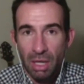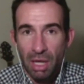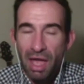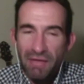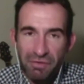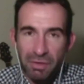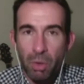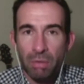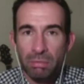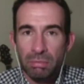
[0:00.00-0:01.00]

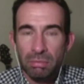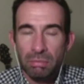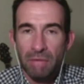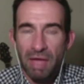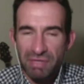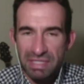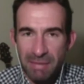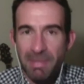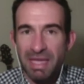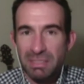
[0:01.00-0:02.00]
everyone every
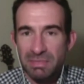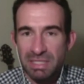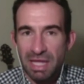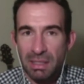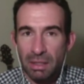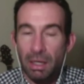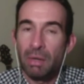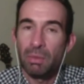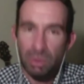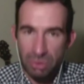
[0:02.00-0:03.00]
time he makes a mistake,
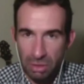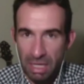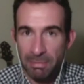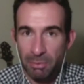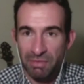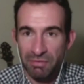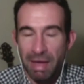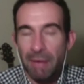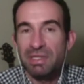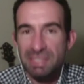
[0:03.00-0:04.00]
oh, what's going to happen with him
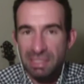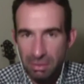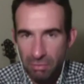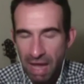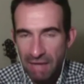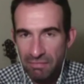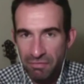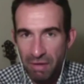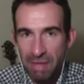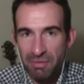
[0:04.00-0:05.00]
now? Is he in the right
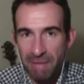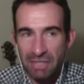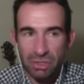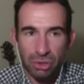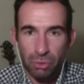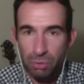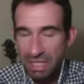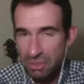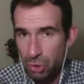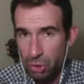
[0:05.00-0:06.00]
frame of mind? You know, there was
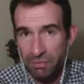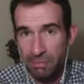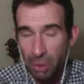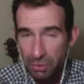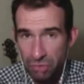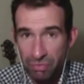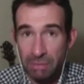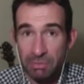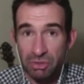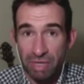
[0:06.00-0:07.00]
that talk of him going to
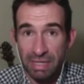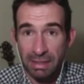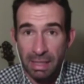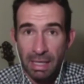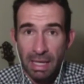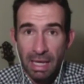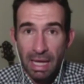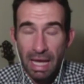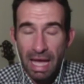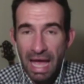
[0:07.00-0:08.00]
Real Madrid.
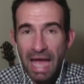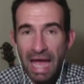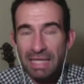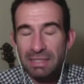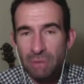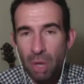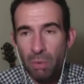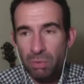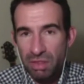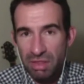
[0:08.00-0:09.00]
I
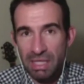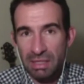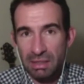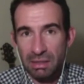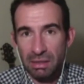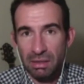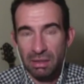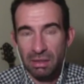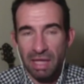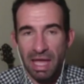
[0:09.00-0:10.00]
don't think
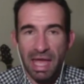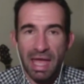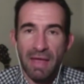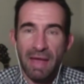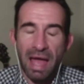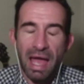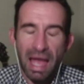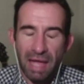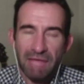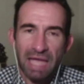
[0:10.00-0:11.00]
there. I,
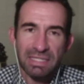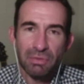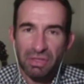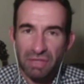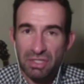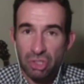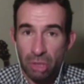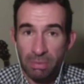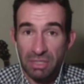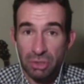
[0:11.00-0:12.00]
I still think that he's a
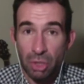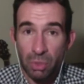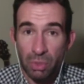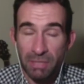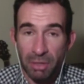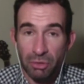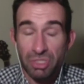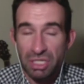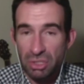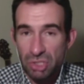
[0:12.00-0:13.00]
top class goalkeeper.
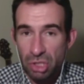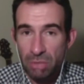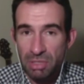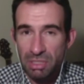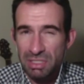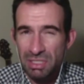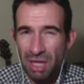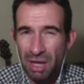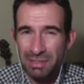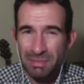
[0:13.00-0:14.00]
Does it concern me that he's
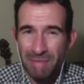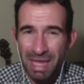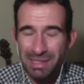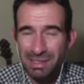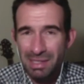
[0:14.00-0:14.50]
starting to make